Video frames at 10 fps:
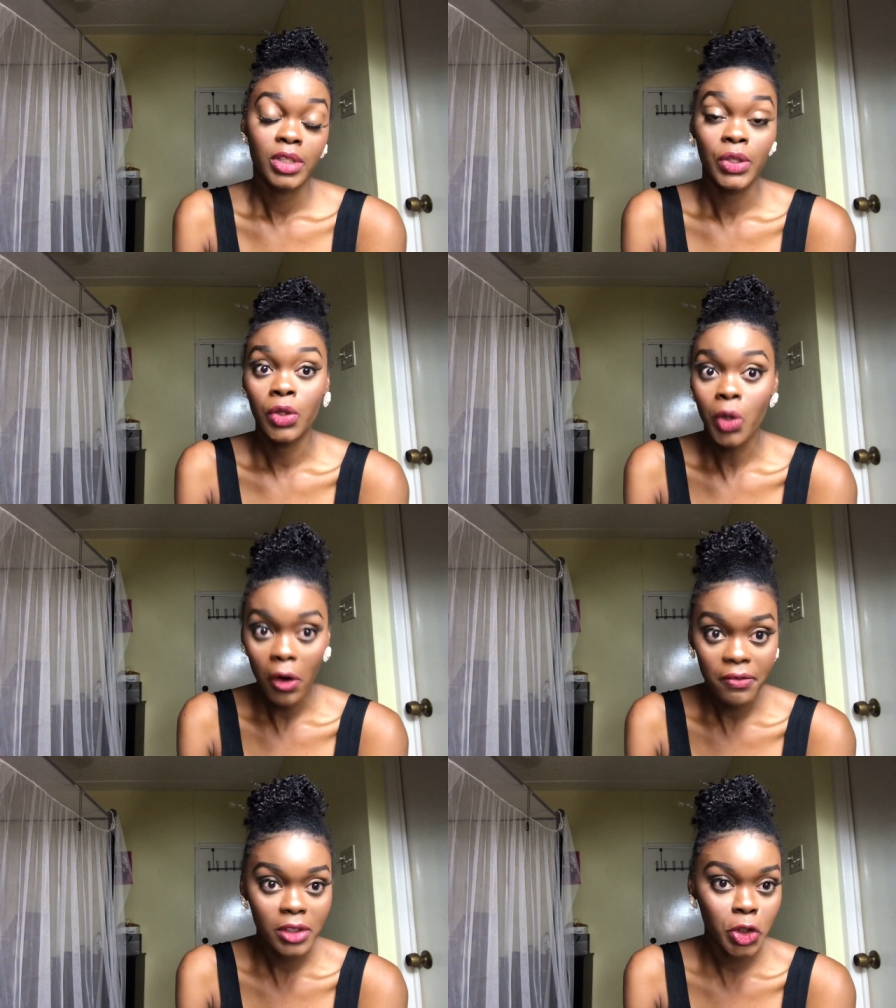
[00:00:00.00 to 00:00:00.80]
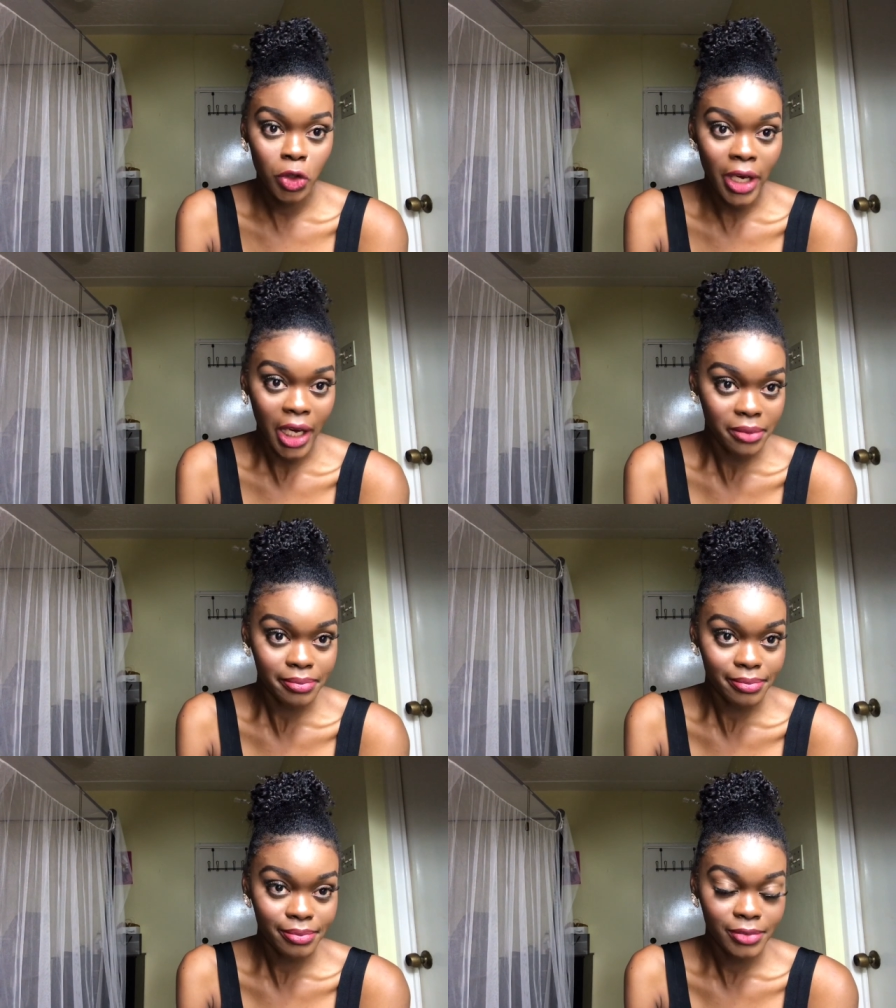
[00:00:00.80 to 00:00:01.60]
Enough sugar.
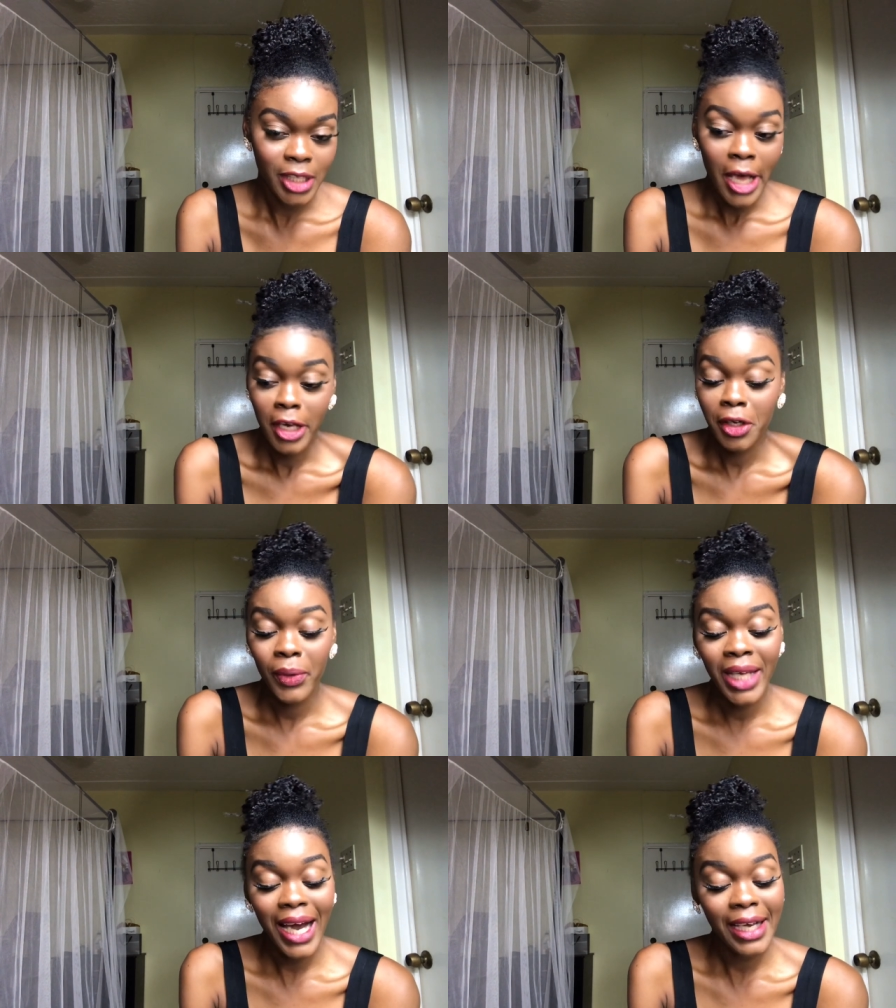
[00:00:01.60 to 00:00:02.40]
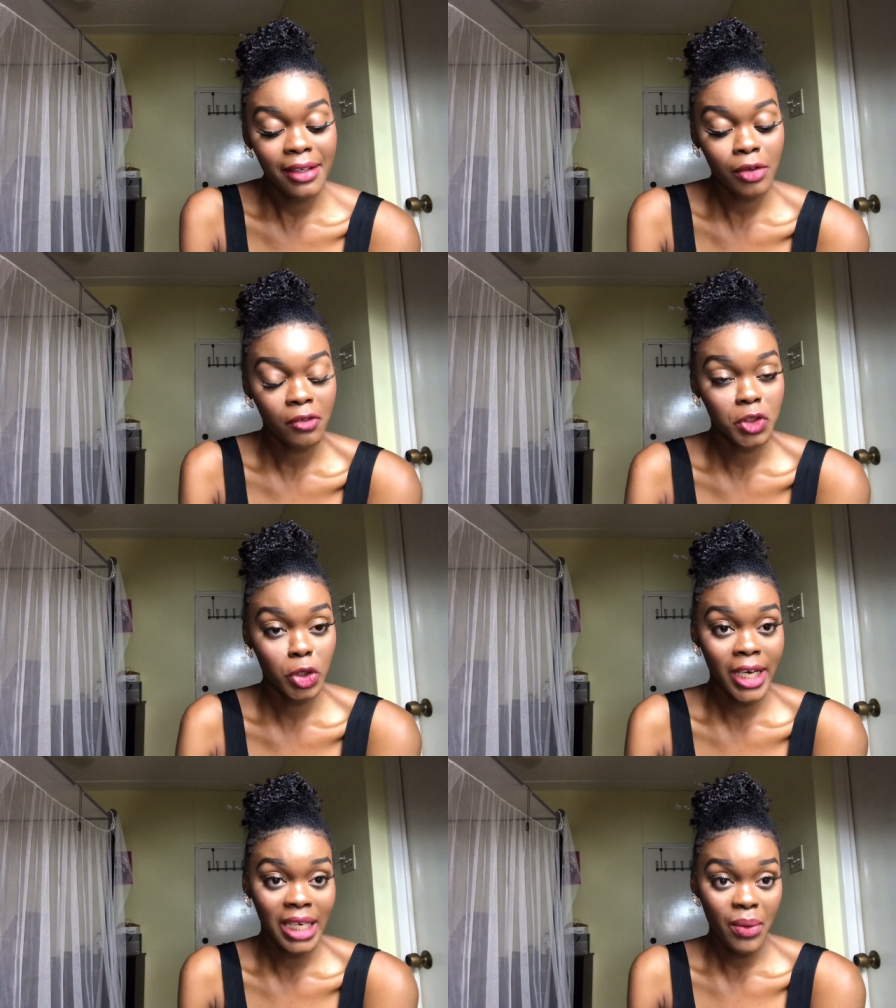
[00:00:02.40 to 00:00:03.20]
You know when you add enough sugar
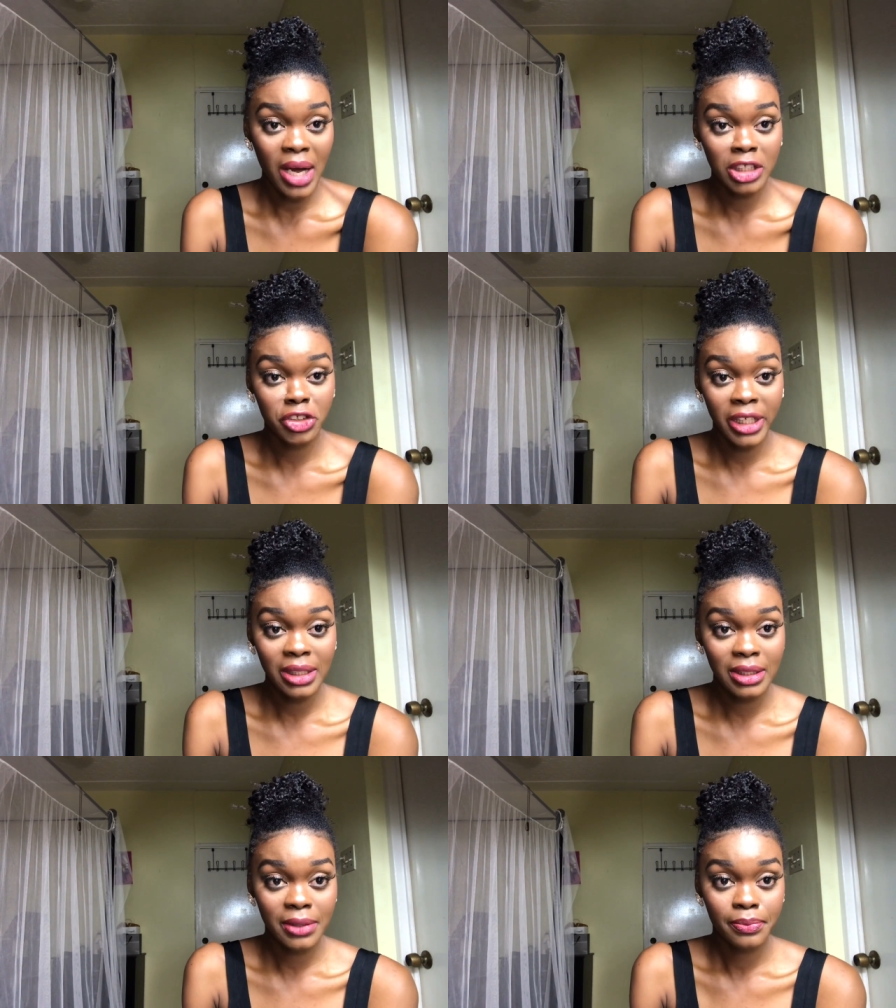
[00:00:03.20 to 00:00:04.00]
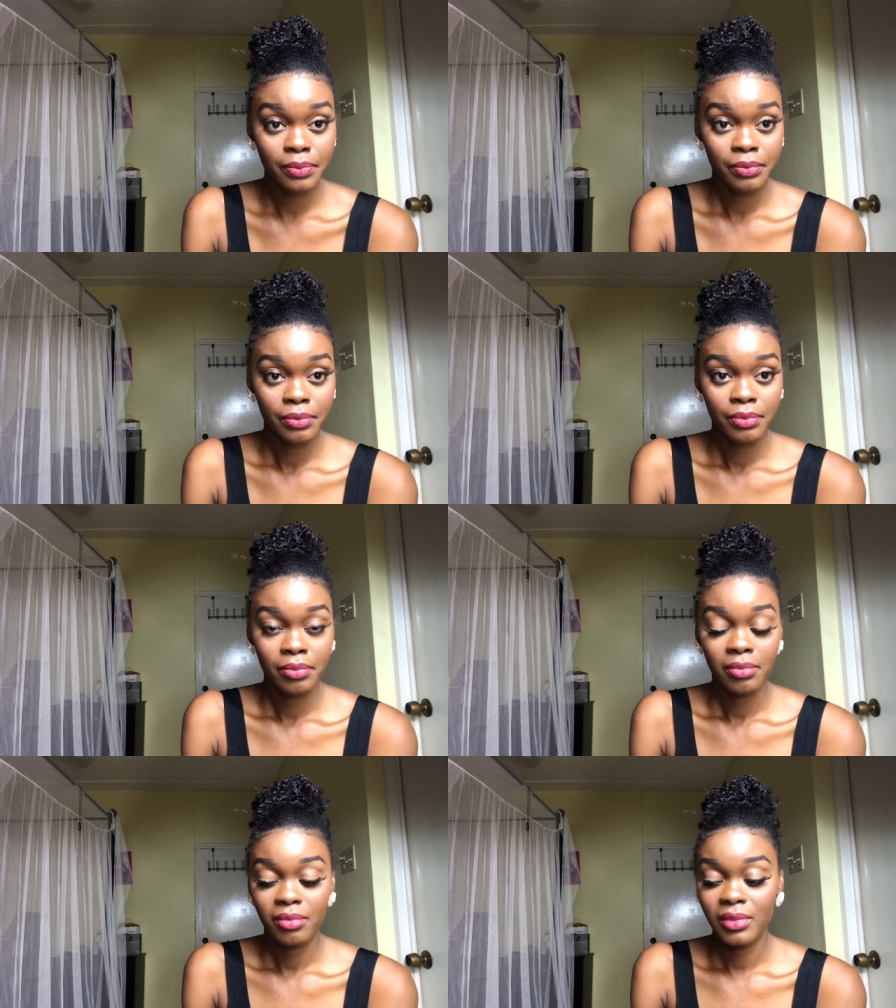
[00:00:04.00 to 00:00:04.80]
in one drinks,
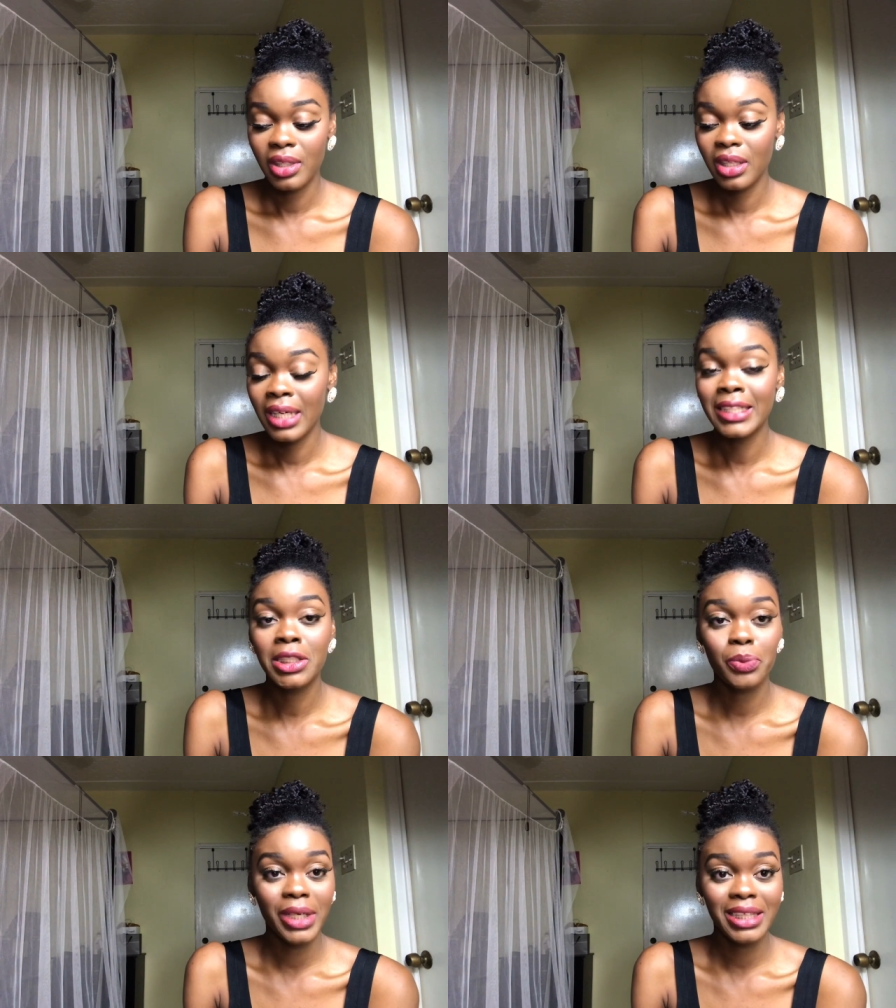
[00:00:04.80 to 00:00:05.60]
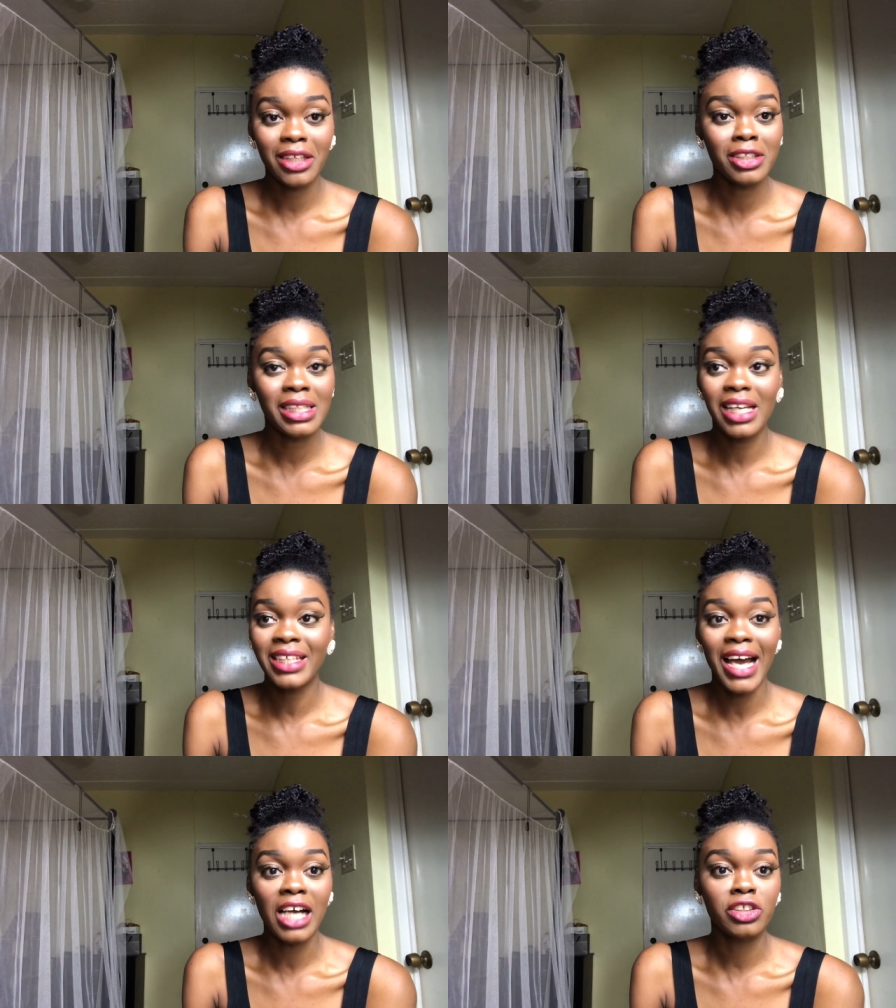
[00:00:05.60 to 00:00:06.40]
it's sweet till you
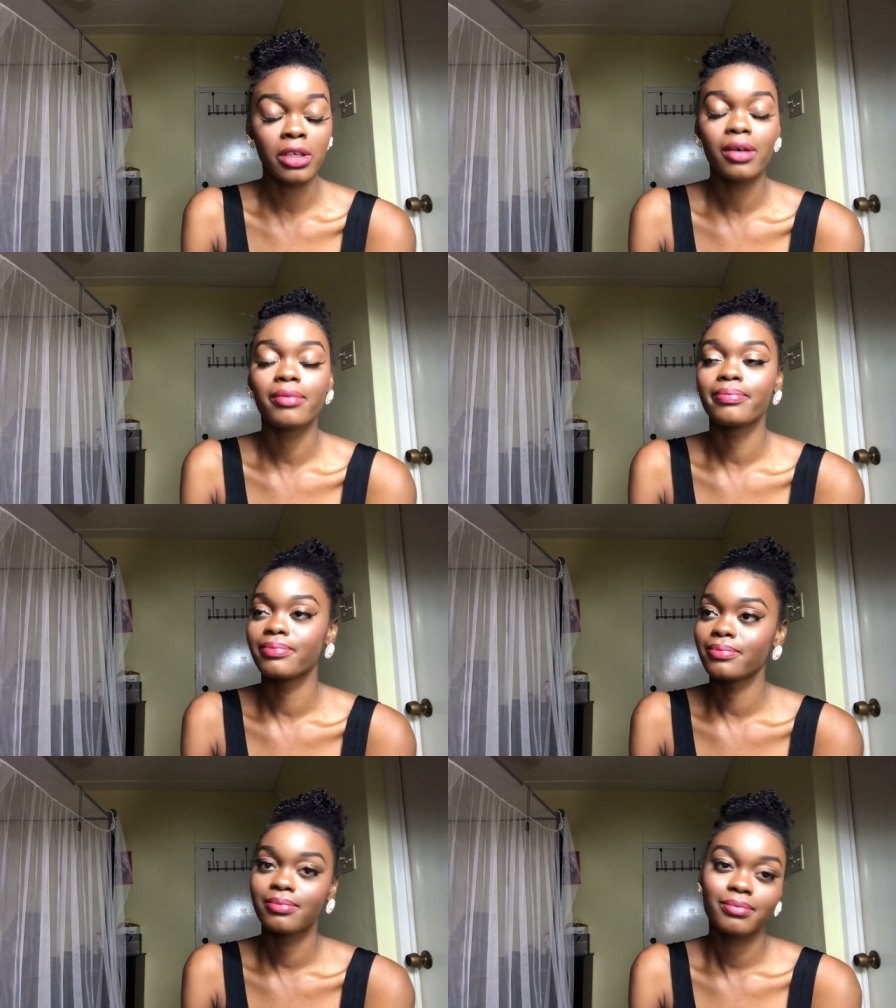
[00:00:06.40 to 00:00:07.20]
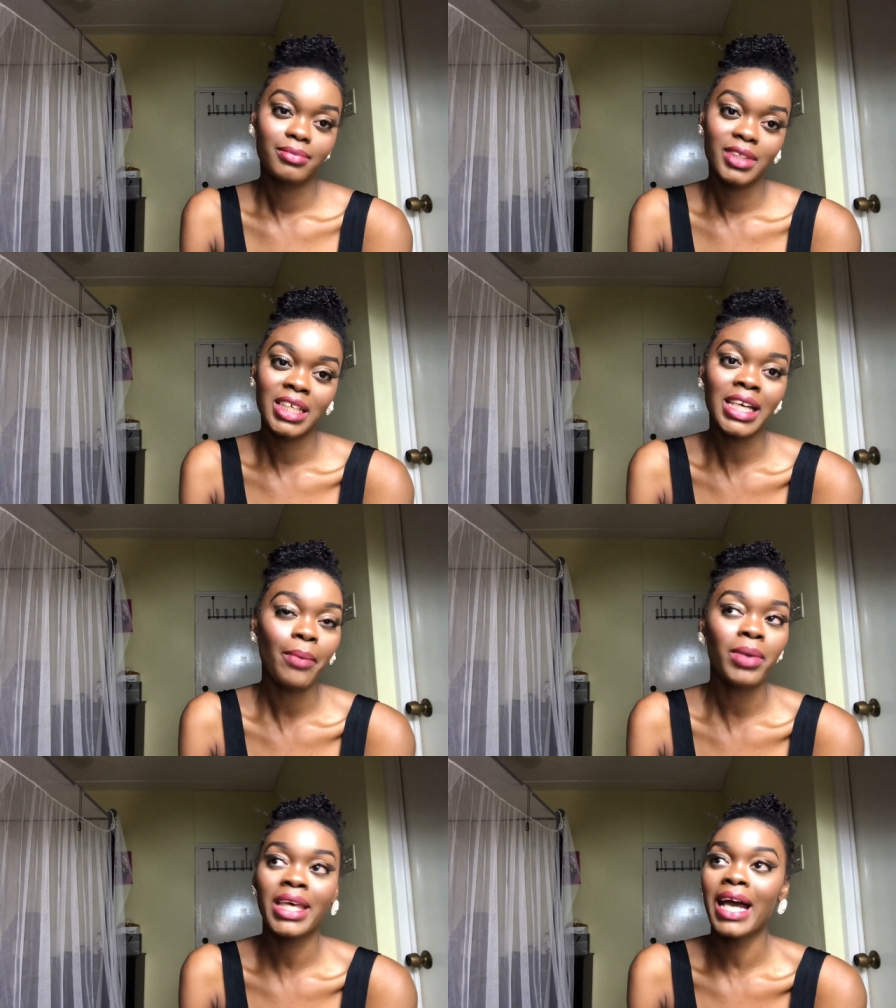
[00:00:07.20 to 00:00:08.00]
can't, you can't,
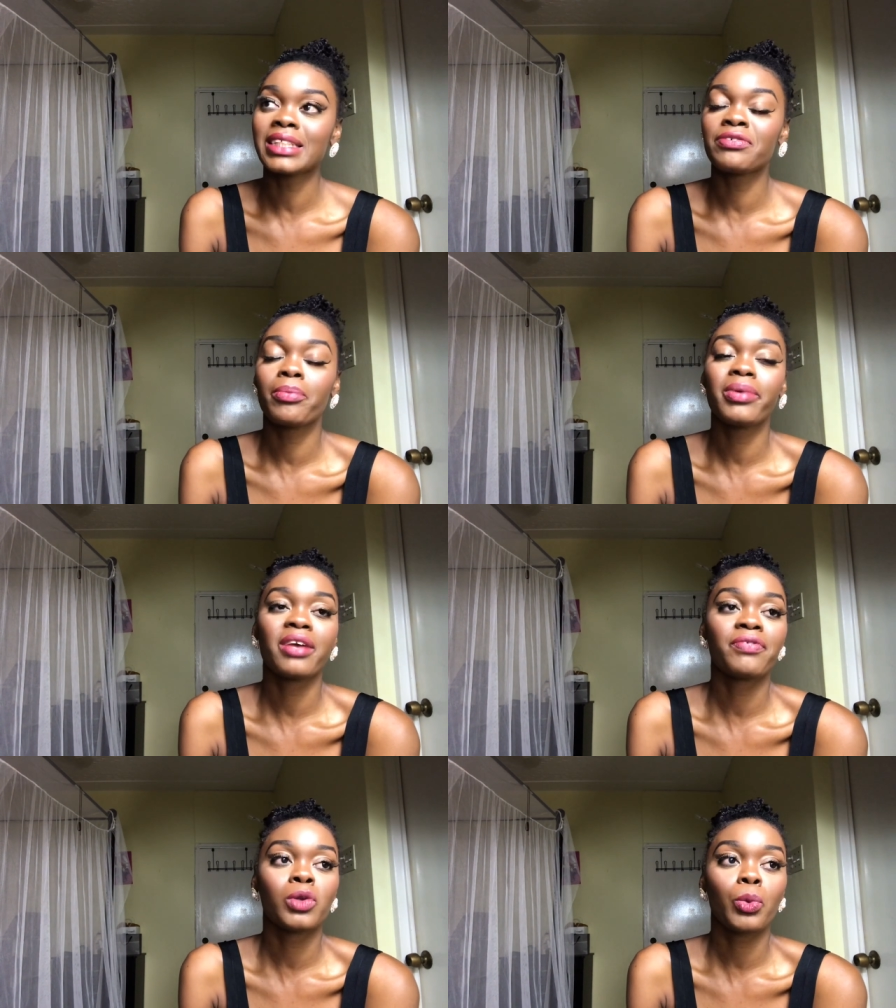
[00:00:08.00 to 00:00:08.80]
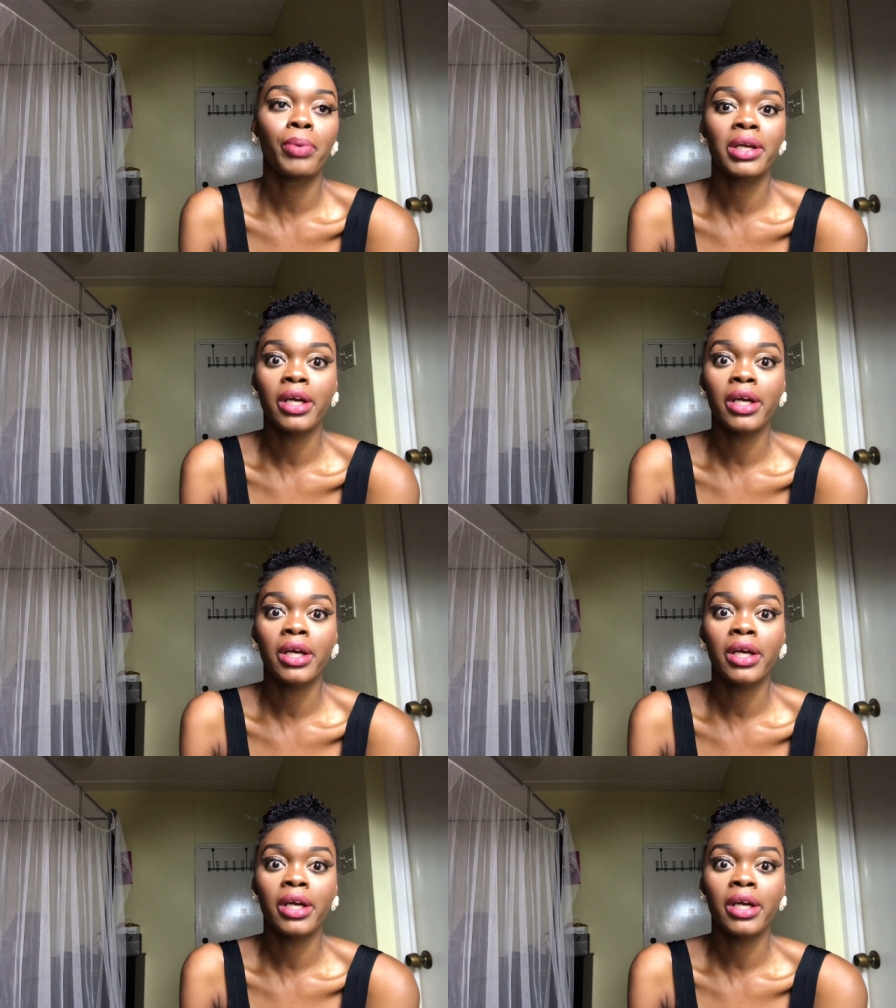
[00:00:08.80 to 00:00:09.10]
you can't even bear if you look on the